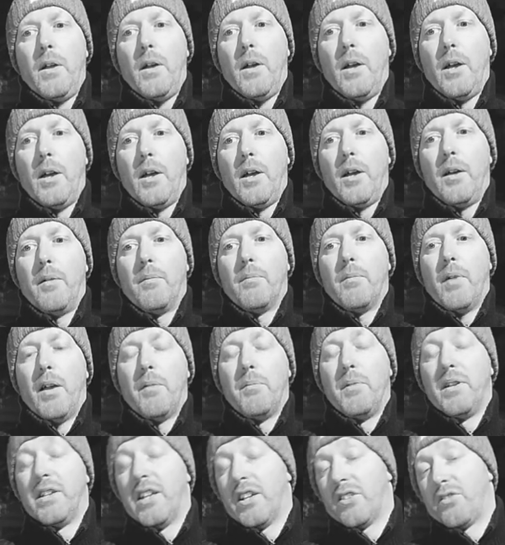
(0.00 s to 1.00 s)
I
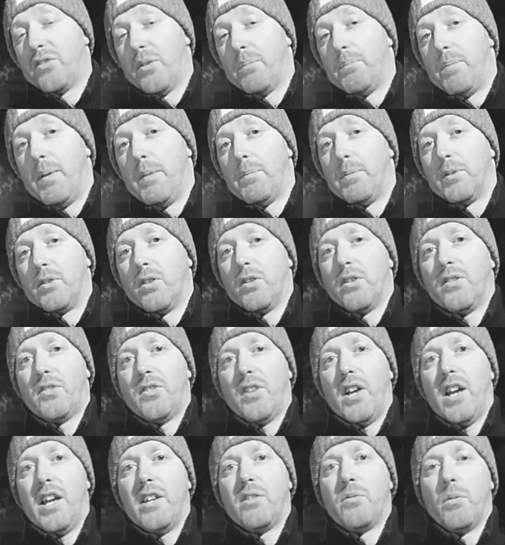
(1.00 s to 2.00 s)
mean, that's for people to
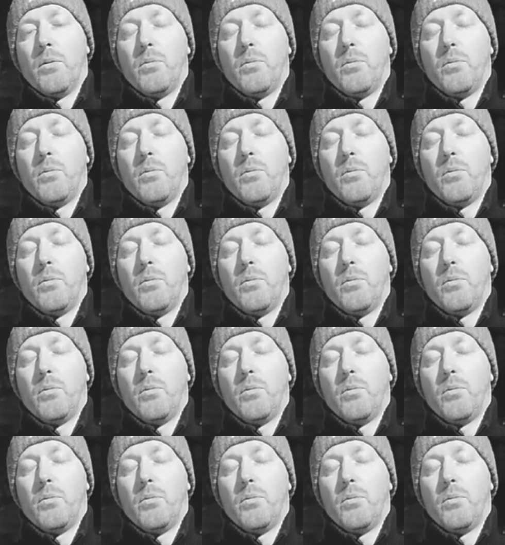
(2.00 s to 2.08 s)
decide.